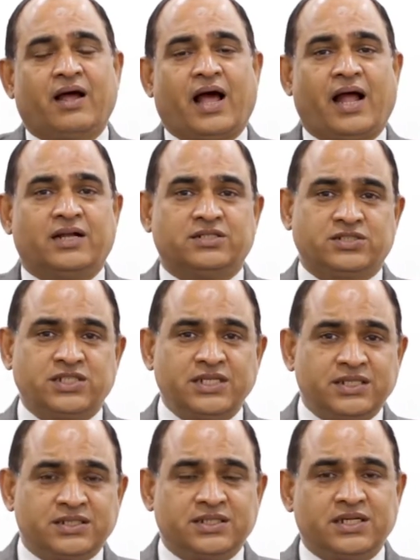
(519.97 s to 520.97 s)
And see
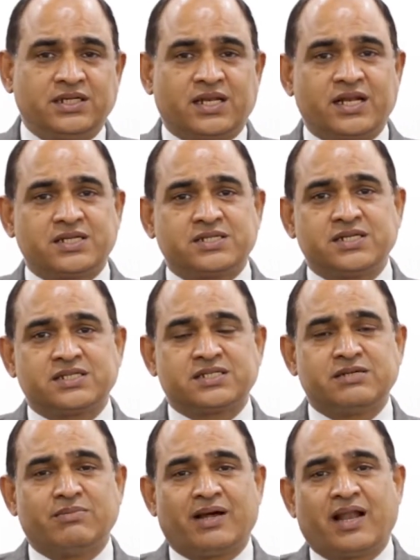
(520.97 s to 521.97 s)
this interesting
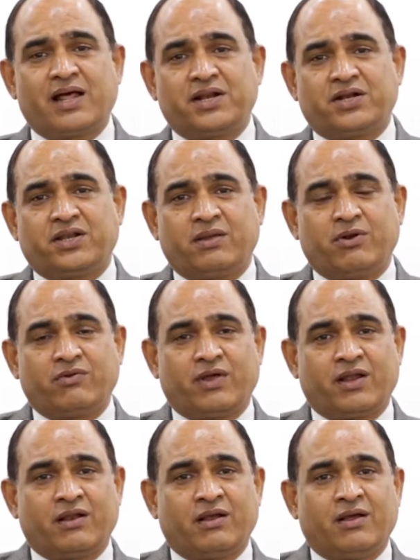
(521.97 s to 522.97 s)
similarity
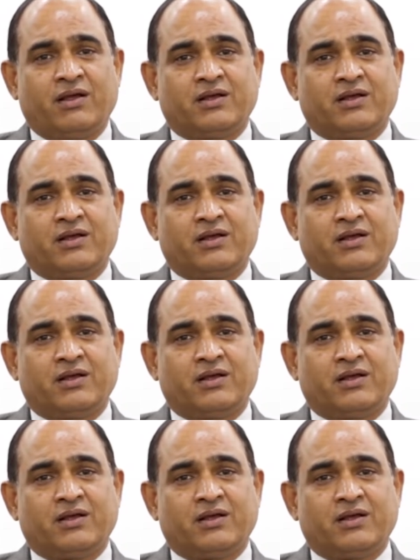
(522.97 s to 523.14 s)
between